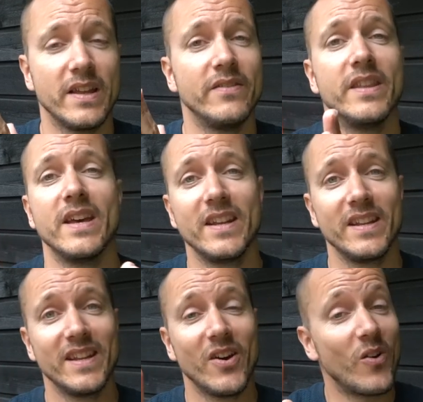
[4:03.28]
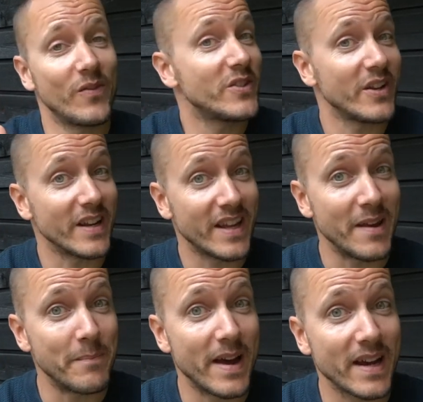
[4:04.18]
and then all of a sudden it
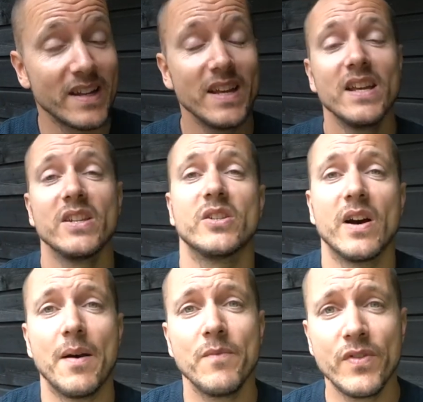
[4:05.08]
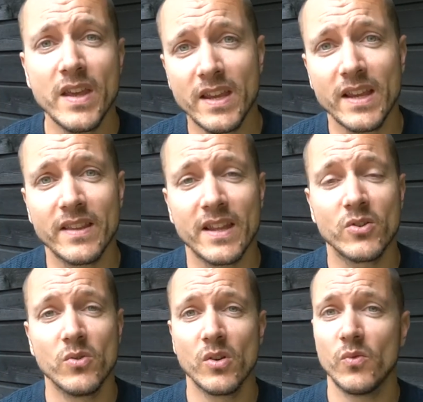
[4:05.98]
came back. So I'm thinking that
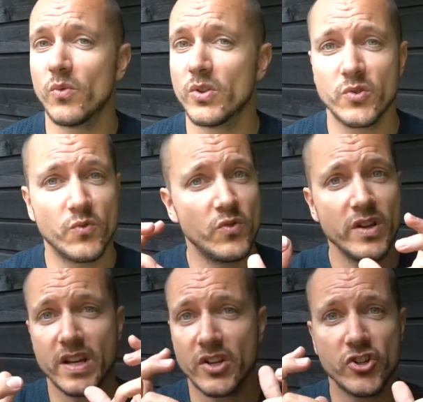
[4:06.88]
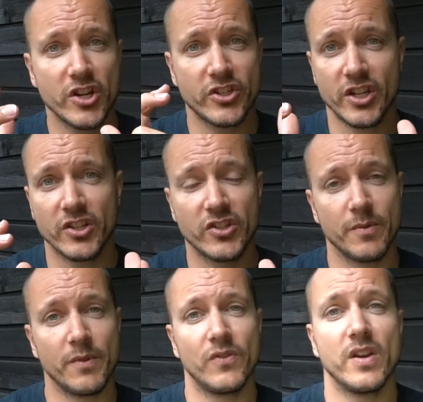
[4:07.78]
Google was readjusting
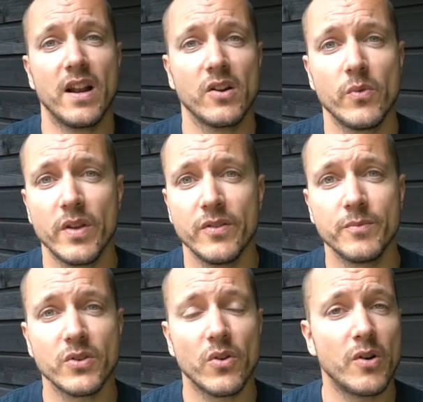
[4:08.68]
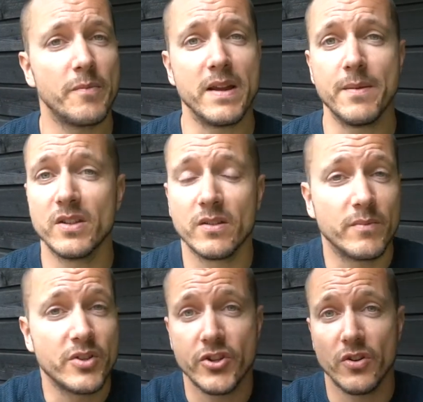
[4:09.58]
some of the algorithms or maybe some
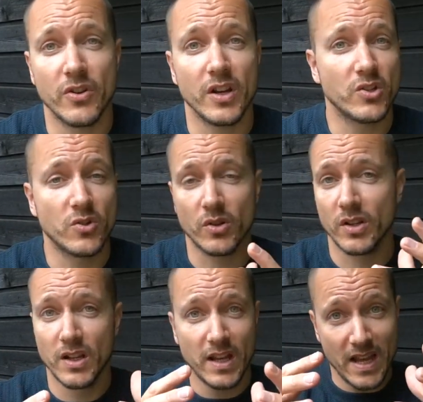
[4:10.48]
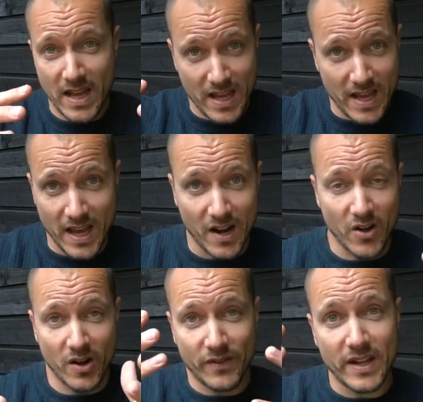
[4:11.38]
machine learning took a
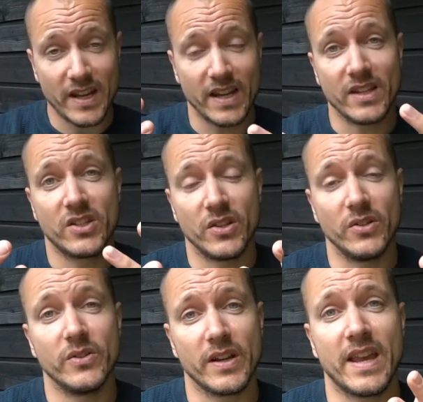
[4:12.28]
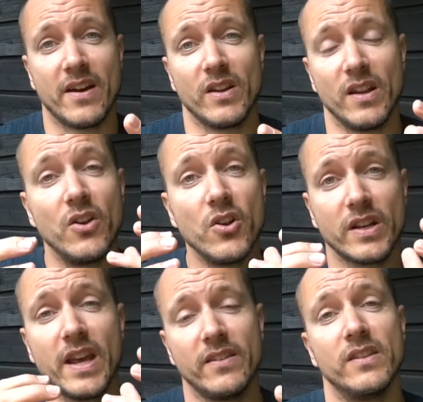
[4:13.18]
lot of data into account and
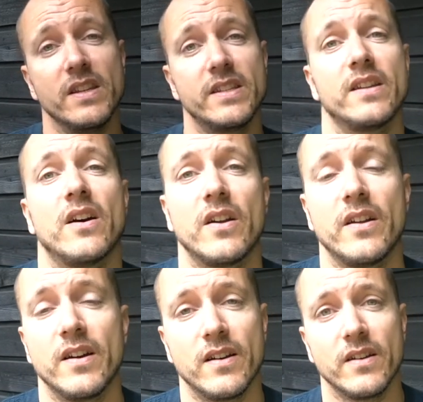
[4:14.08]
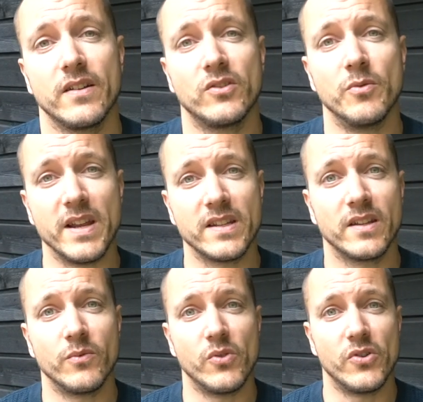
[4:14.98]
looked at these uh, domains
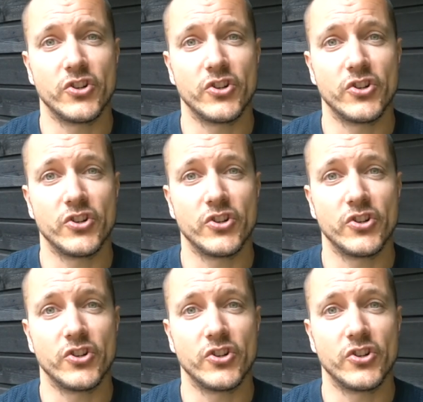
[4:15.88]
that were